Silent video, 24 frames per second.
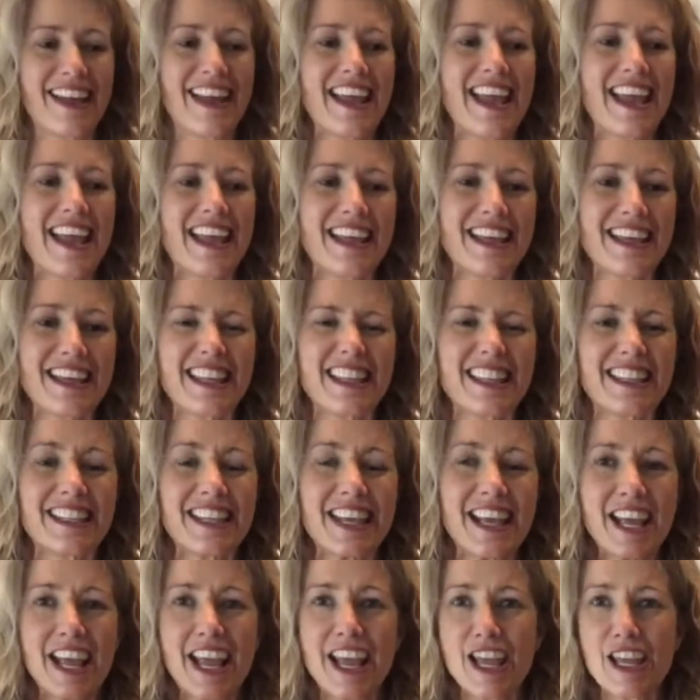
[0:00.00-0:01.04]
is,
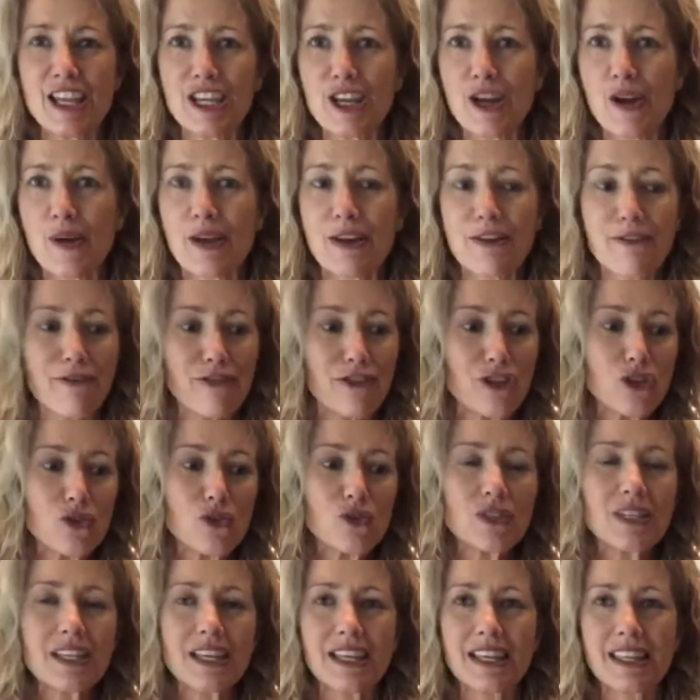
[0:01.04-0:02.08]

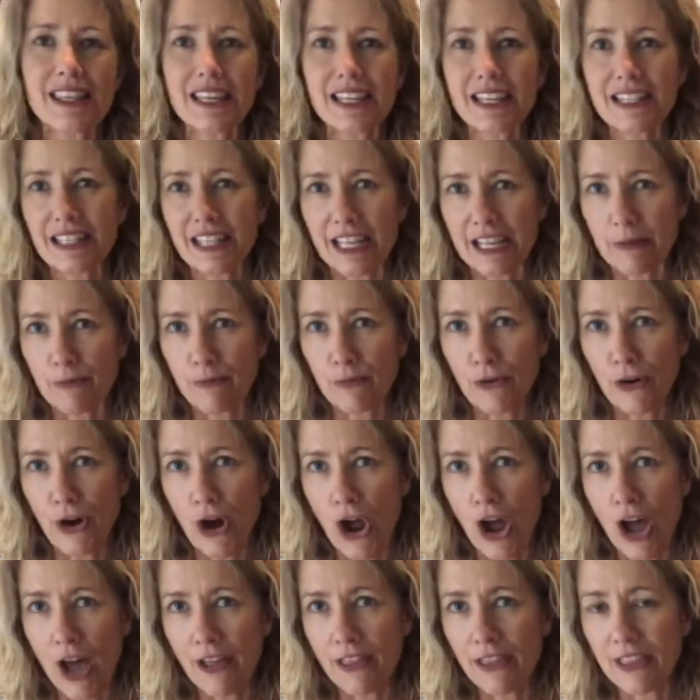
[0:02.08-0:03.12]
infusing things like
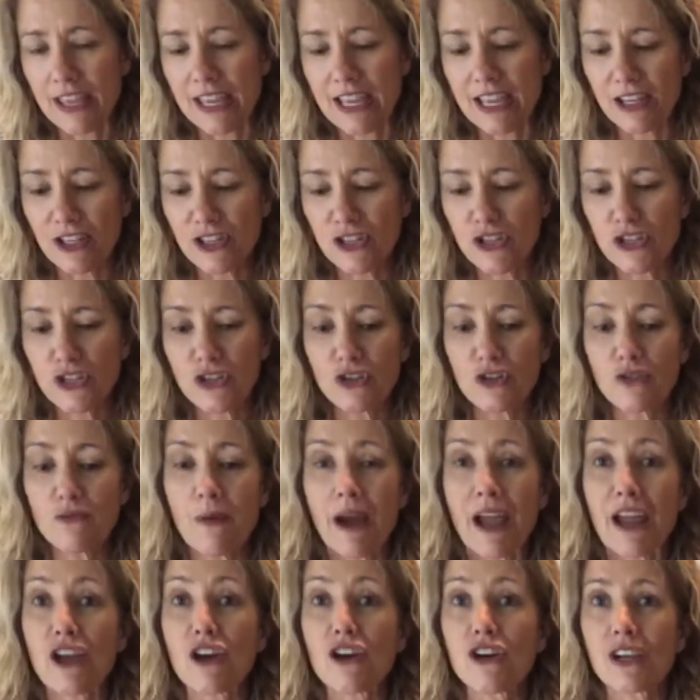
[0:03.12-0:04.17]
broth into
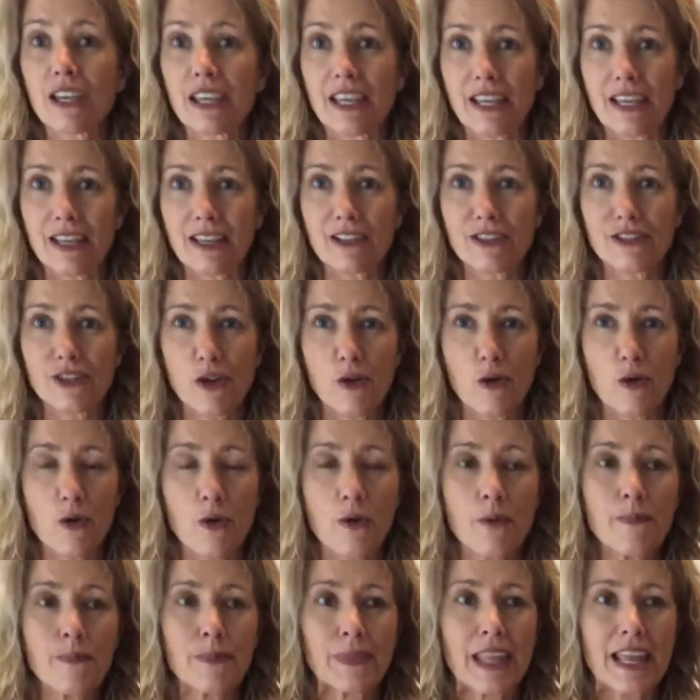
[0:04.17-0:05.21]
my cooking. So
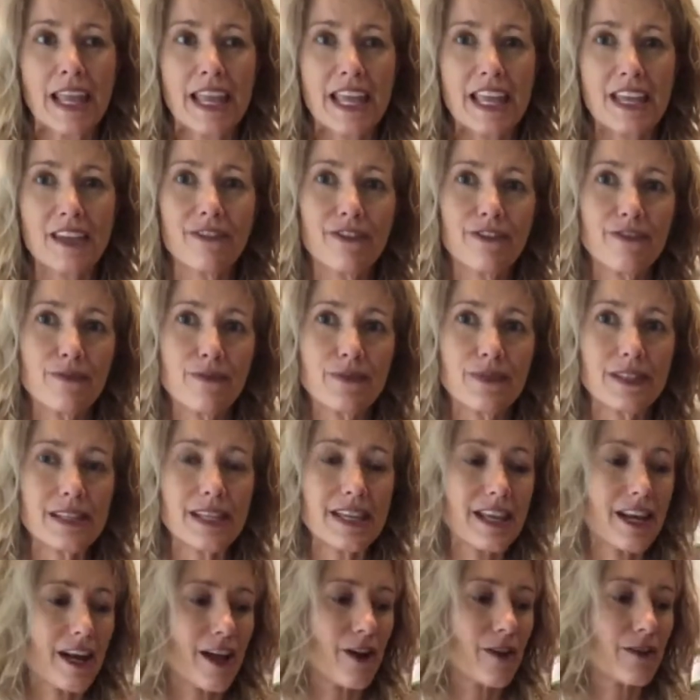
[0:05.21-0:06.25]
if,
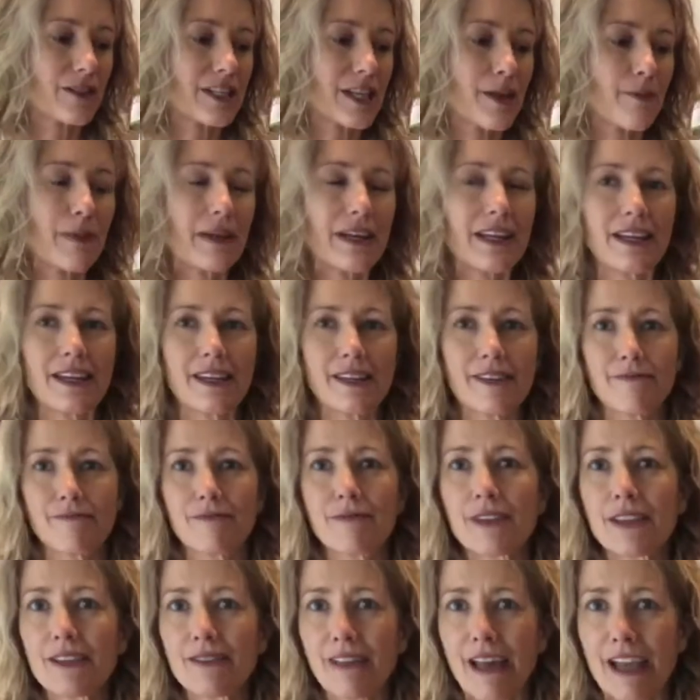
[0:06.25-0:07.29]
somebody,
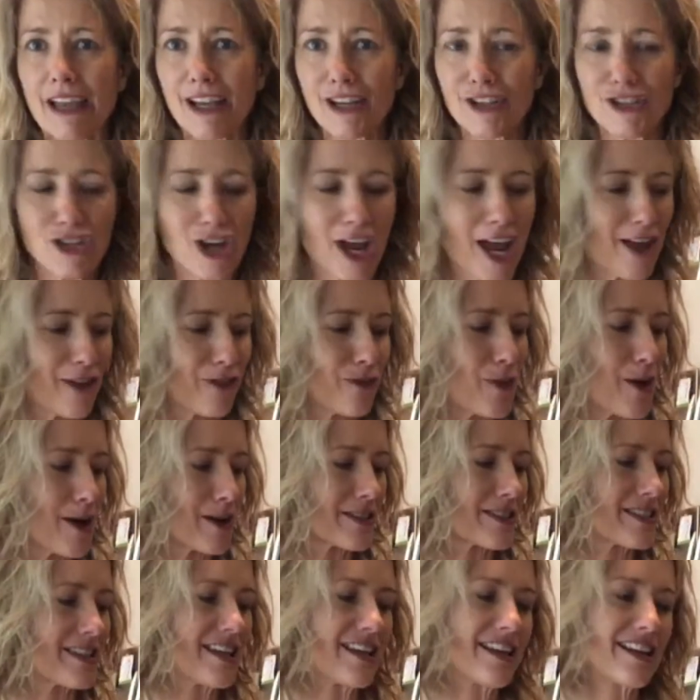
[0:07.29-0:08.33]
like a child,
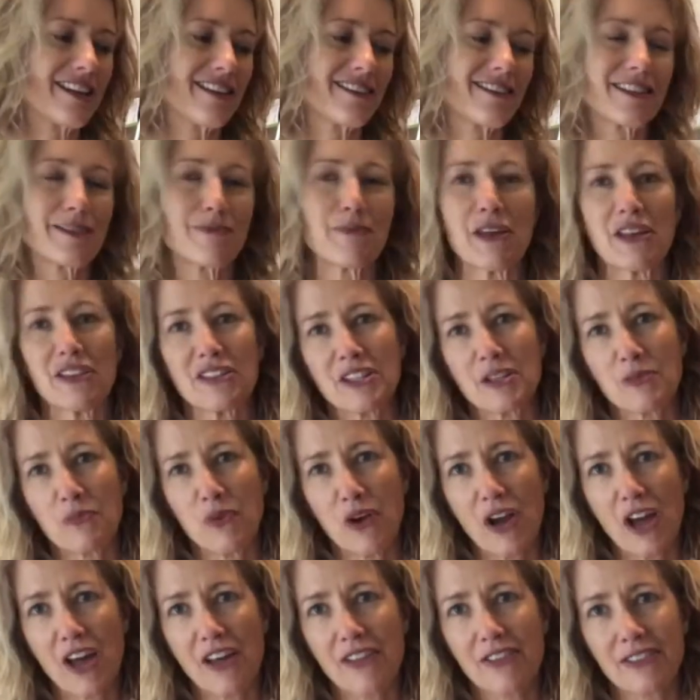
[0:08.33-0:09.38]
walks in and smells the
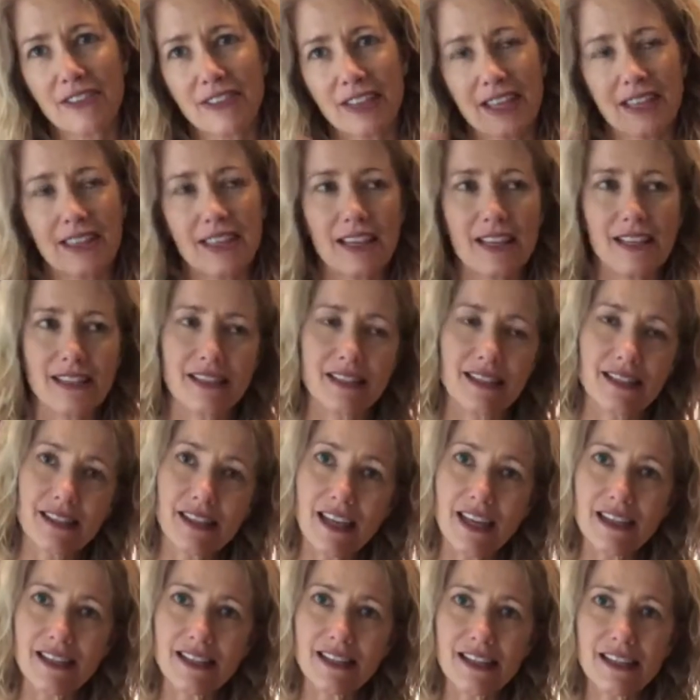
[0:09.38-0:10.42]
broth and they think it's
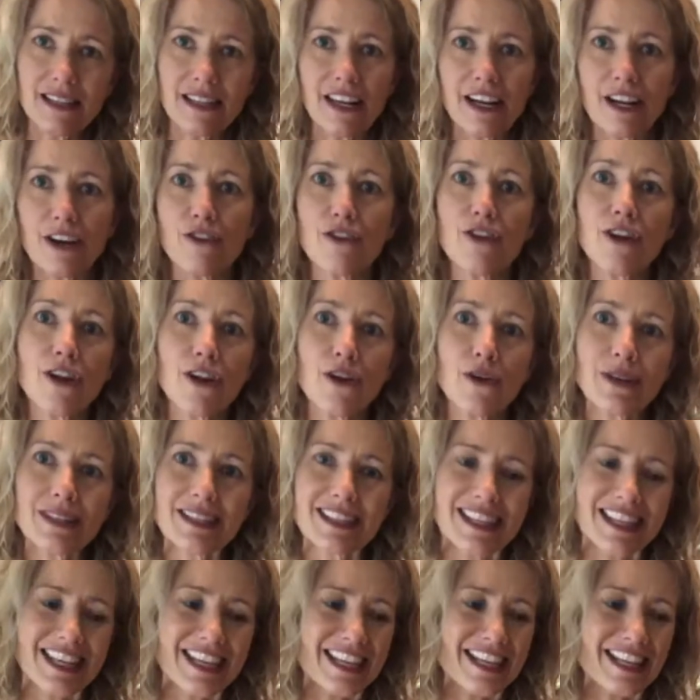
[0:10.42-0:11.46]
disgusting, they don't know
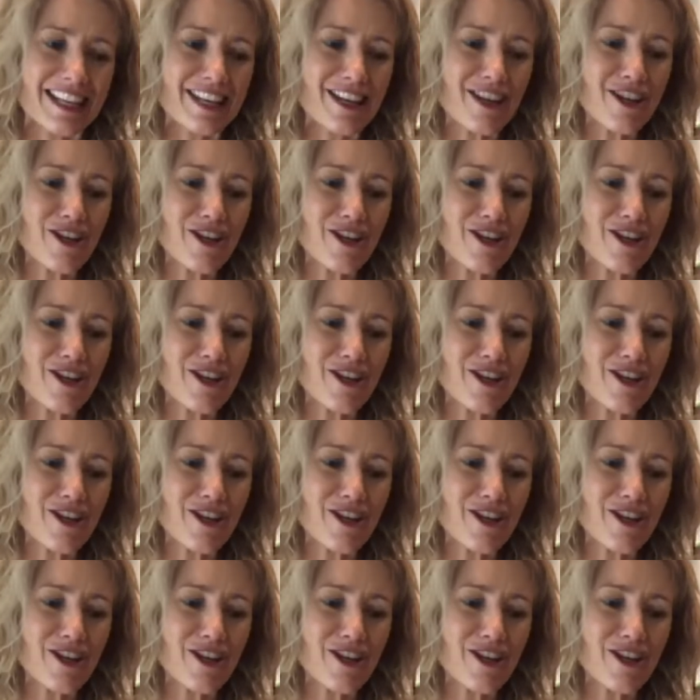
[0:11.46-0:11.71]
it's in